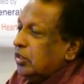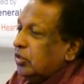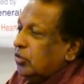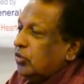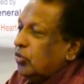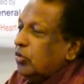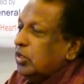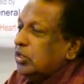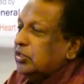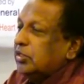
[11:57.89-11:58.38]

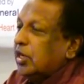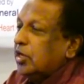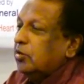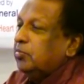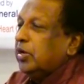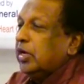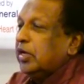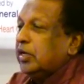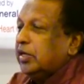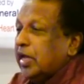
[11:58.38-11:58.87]
you only
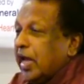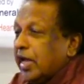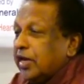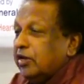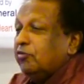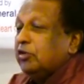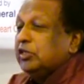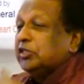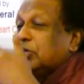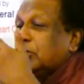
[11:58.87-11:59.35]
celebrate the
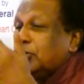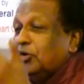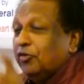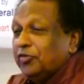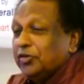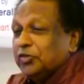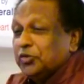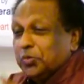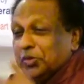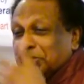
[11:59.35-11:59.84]
anniversary of
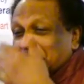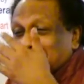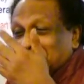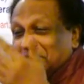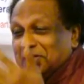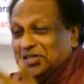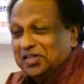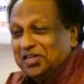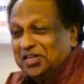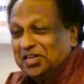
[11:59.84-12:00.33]
his visit.
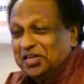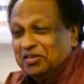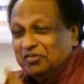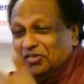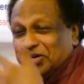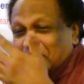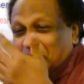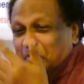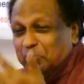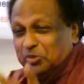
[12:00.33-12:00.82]
He
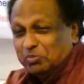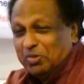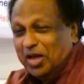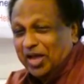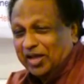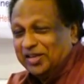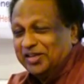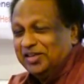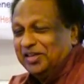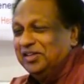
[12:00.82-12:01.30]
never comes
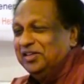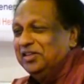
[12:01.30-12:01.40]
back.